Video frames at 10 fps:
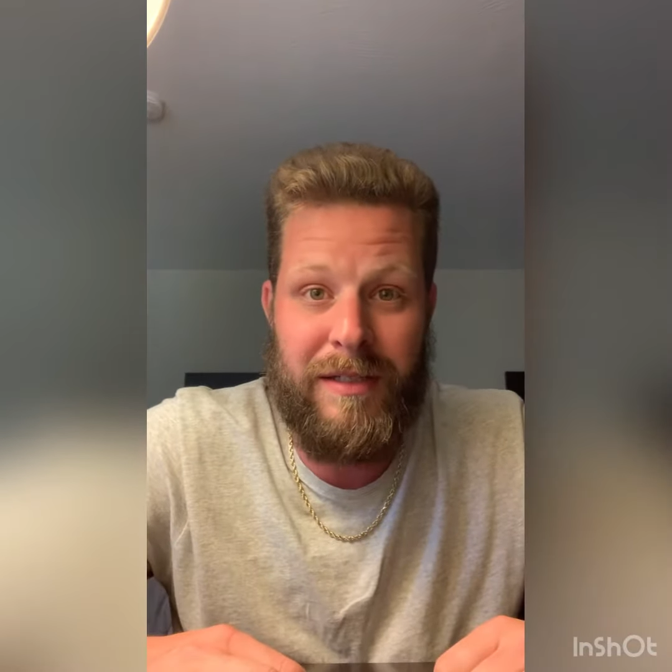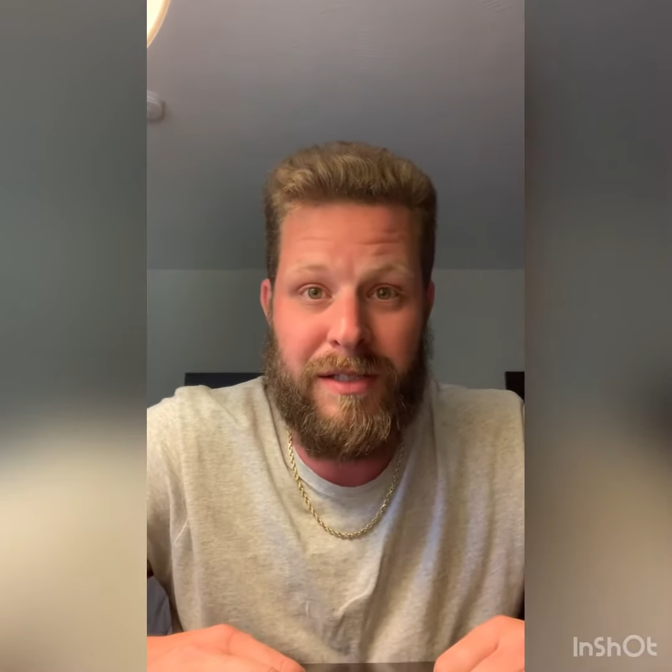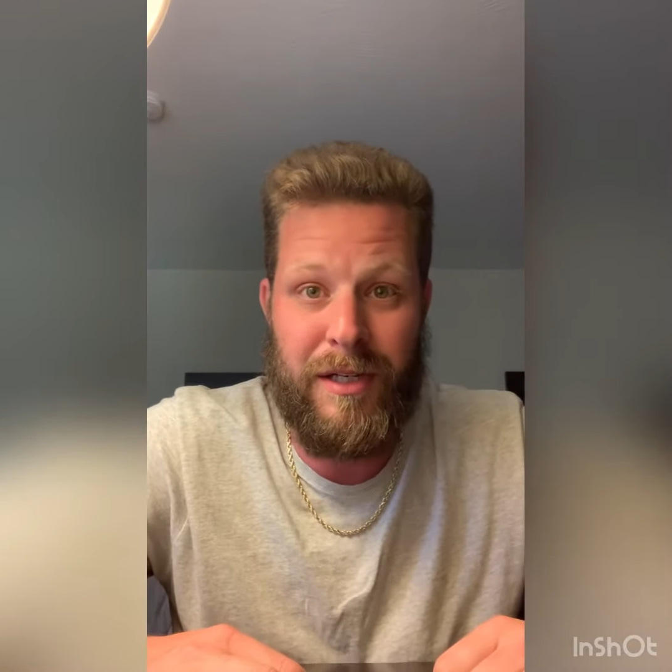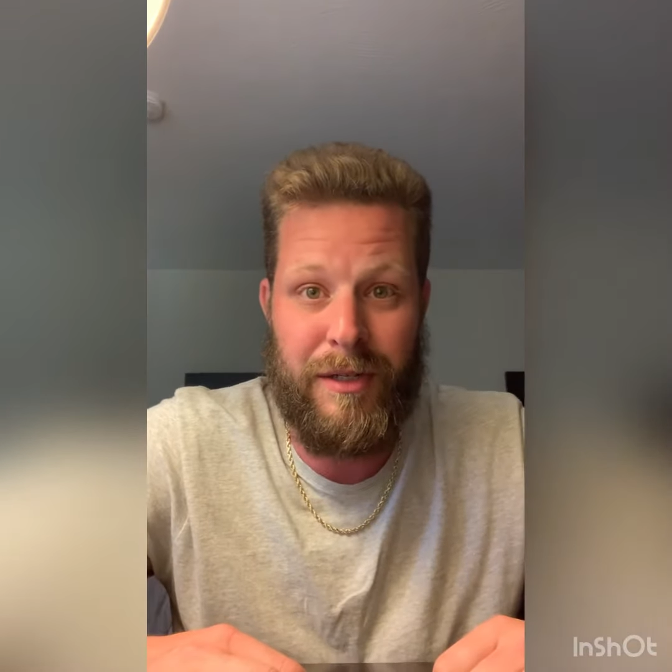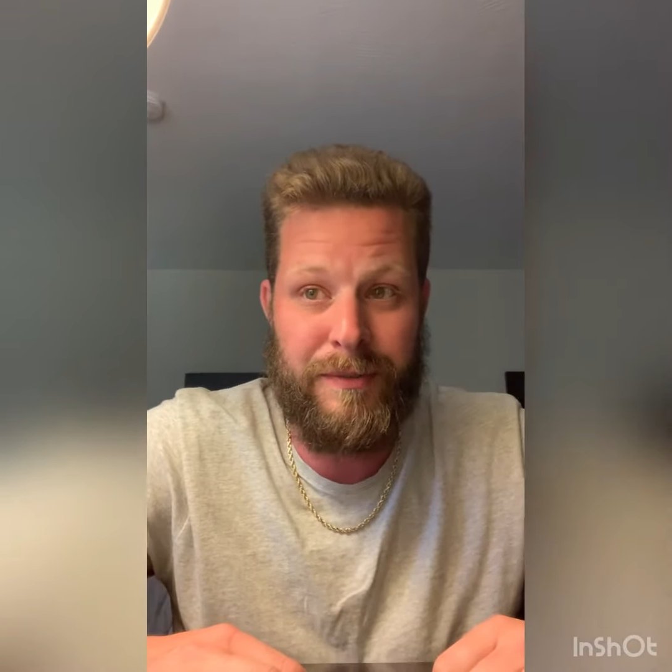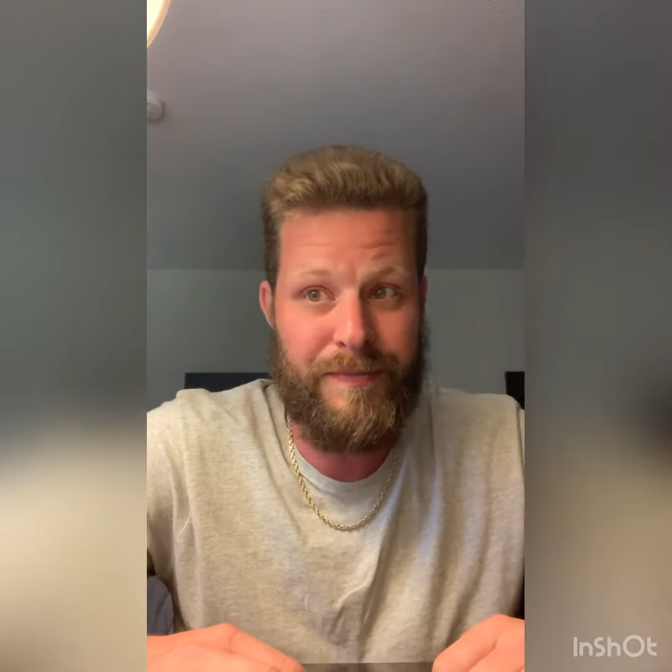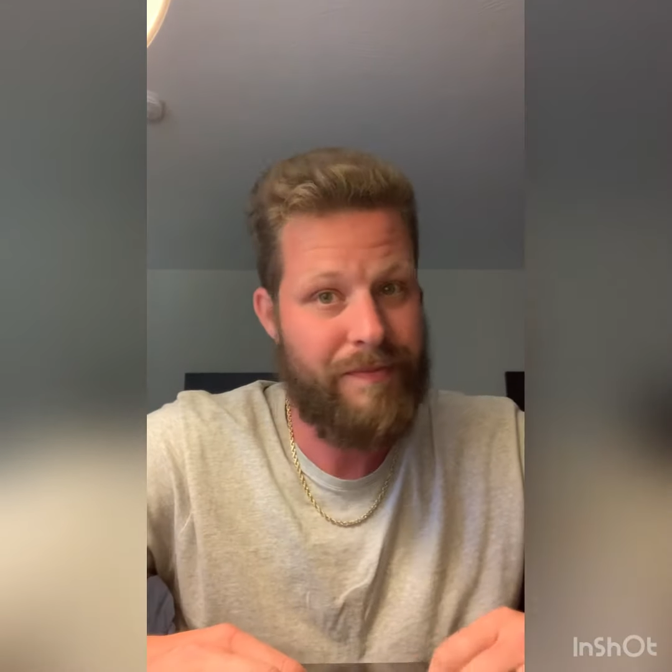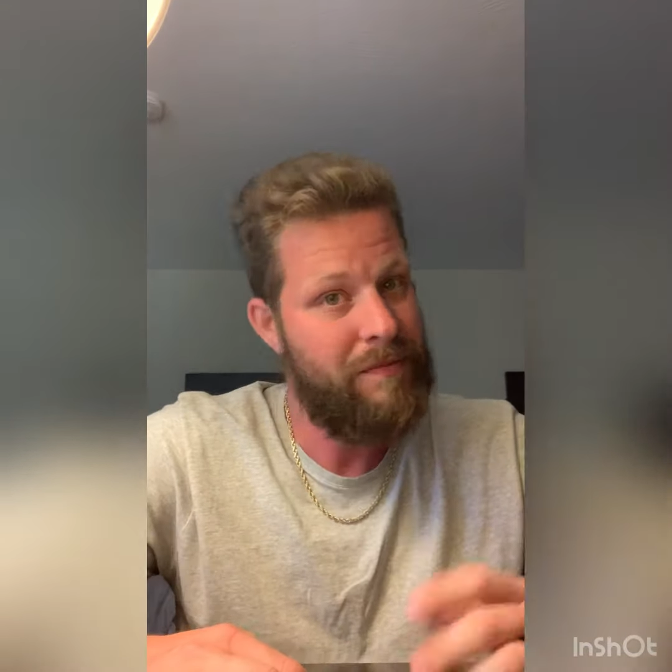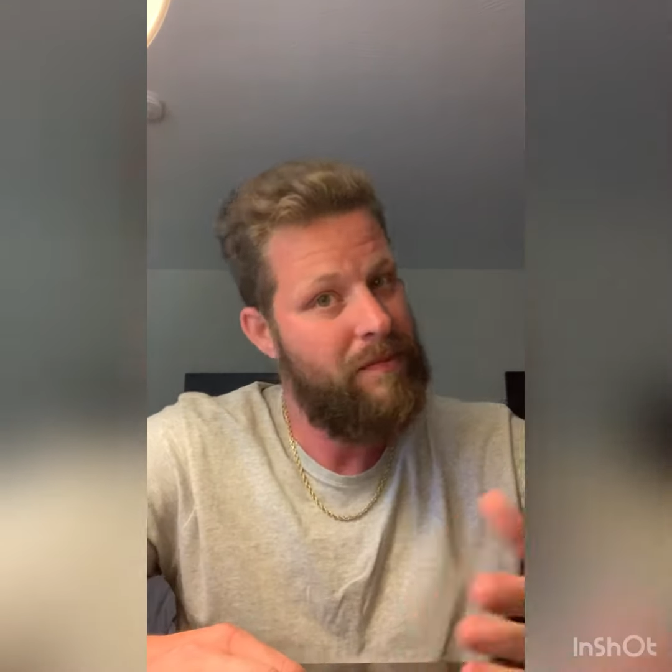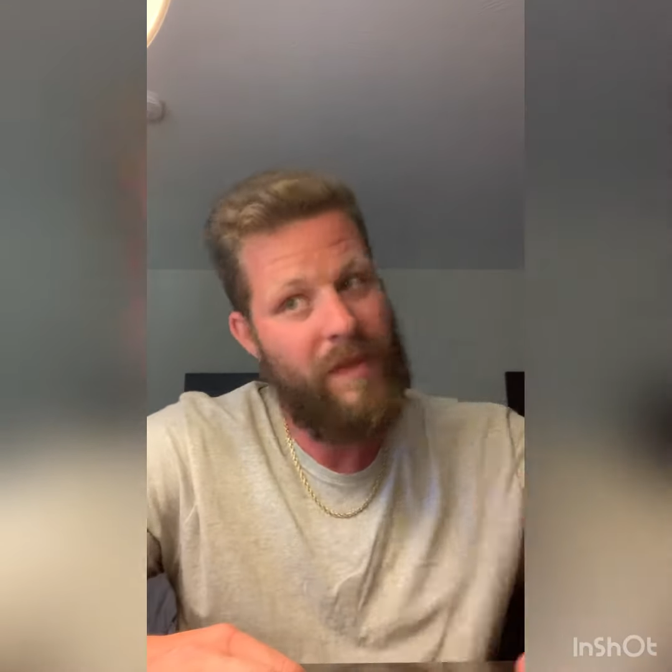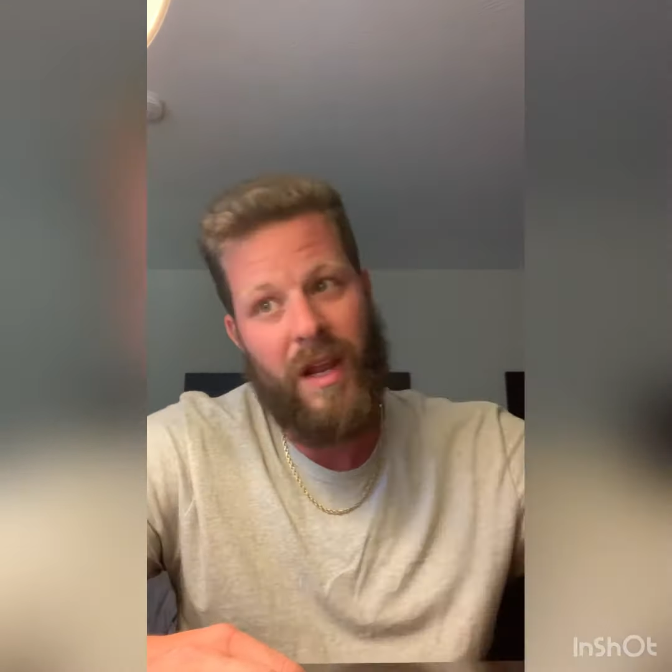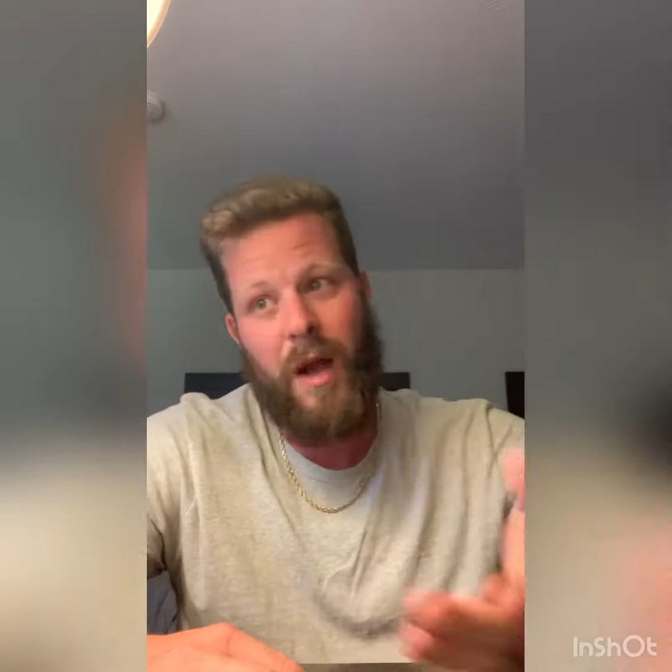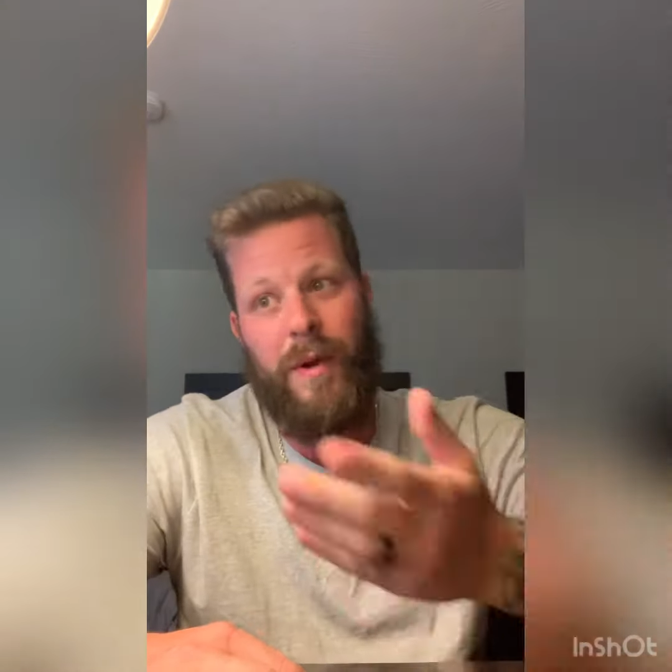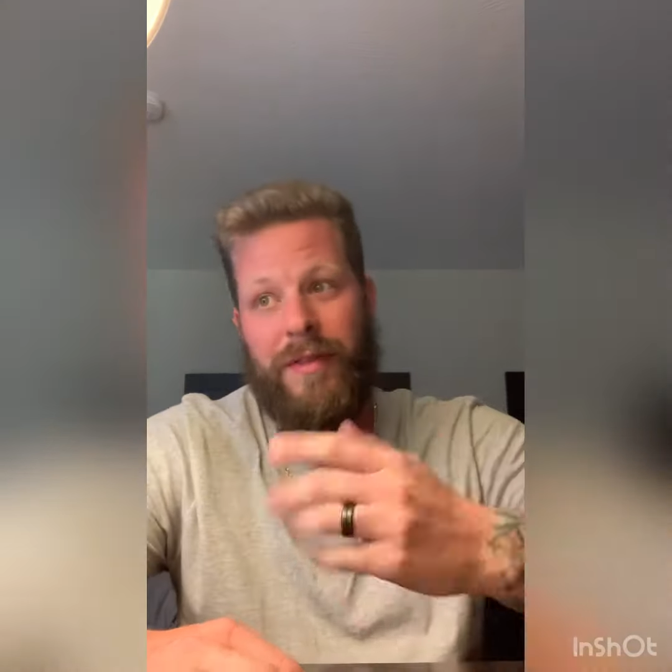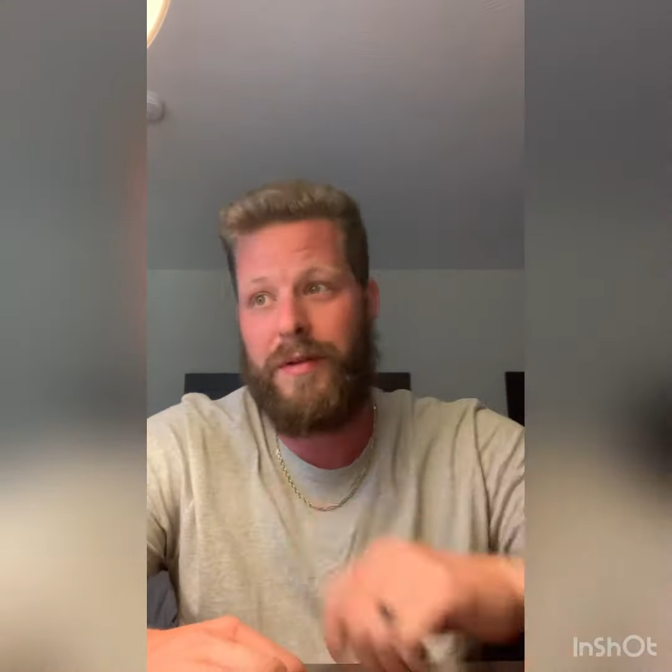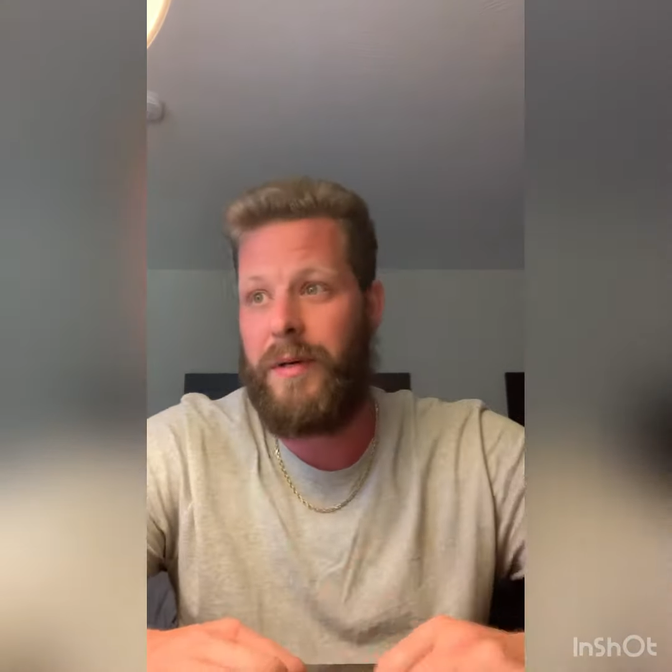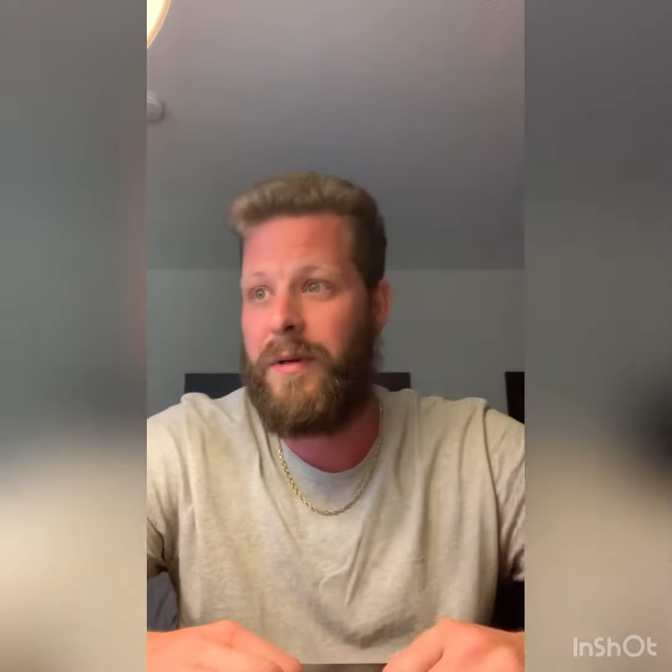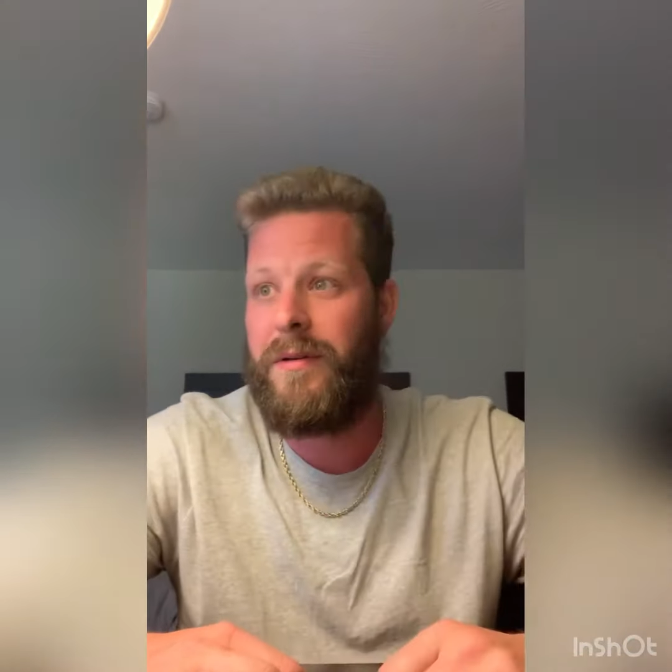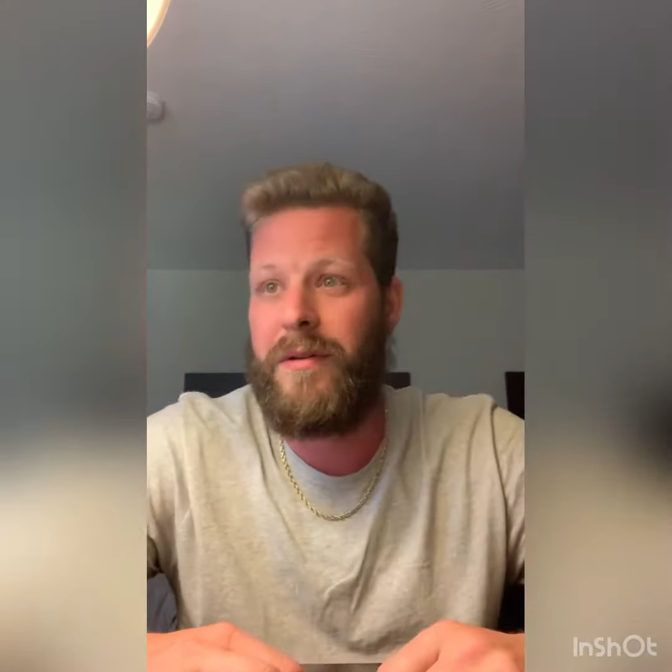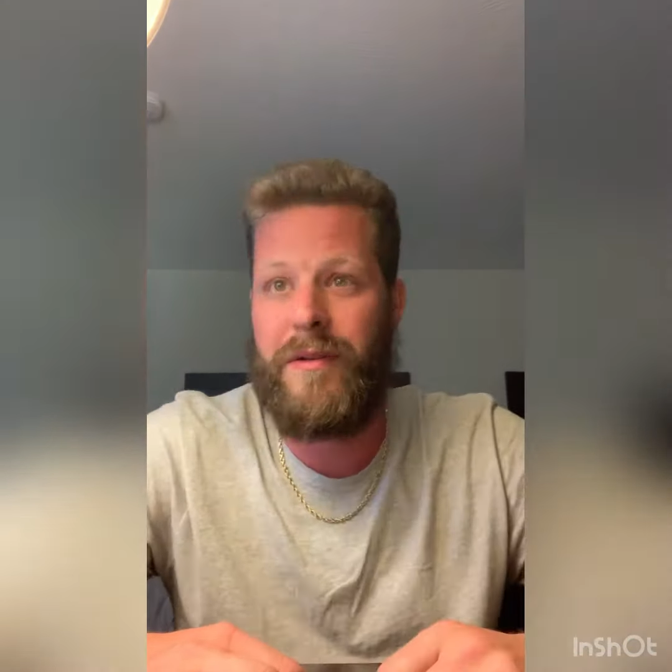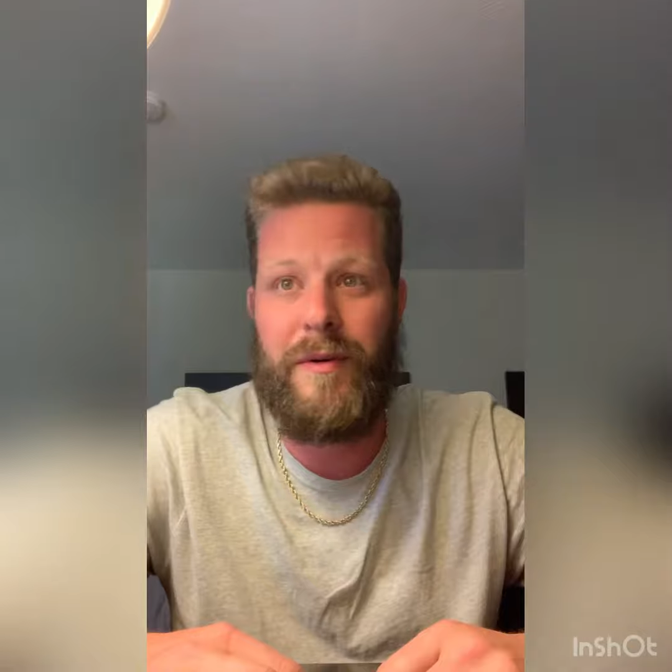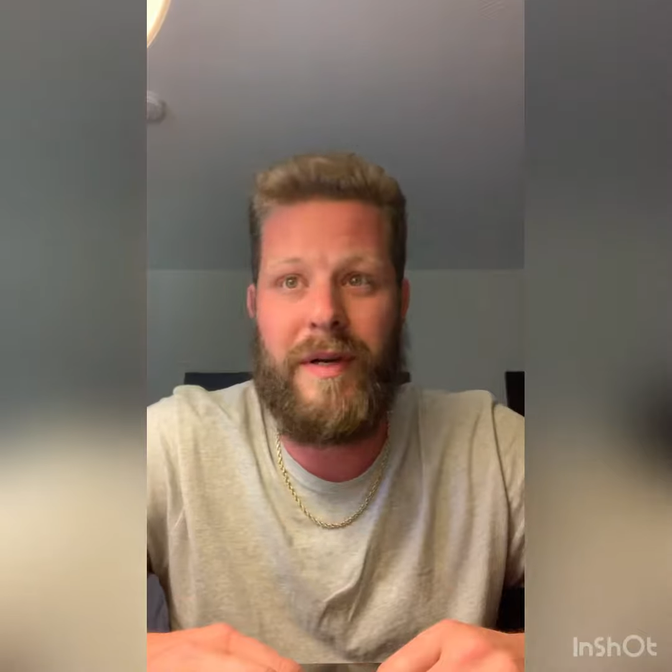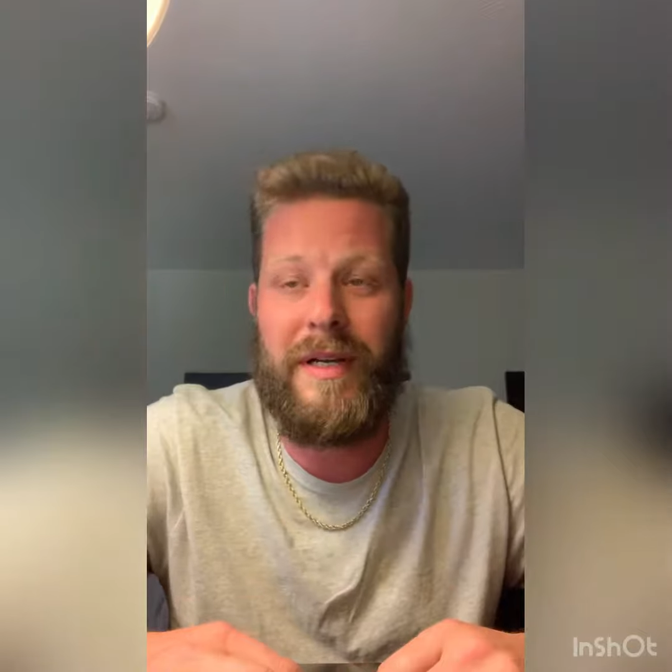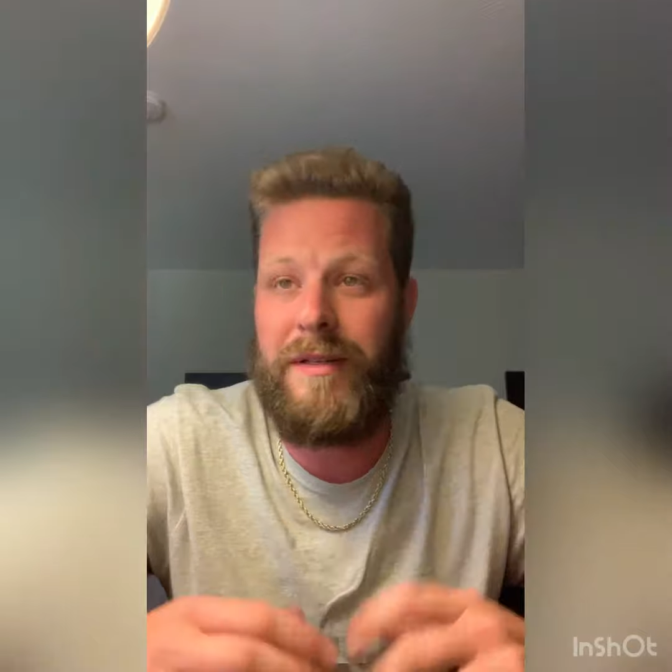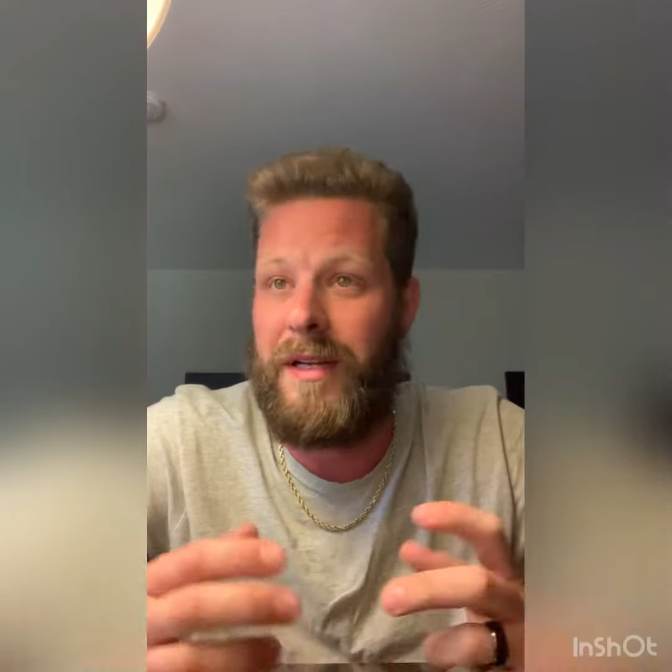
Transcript: So I went through through it,